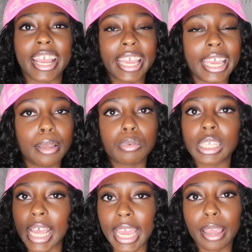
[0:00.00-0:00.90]
it
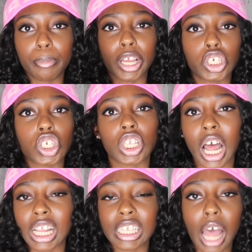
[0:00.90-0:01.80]
keeps taking pictures
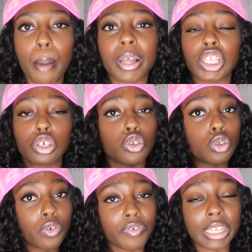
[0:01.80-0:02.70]
non-stop until
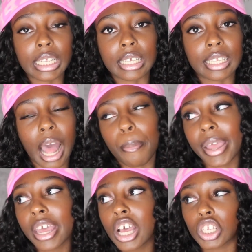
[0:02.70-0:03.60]
you physically stop it.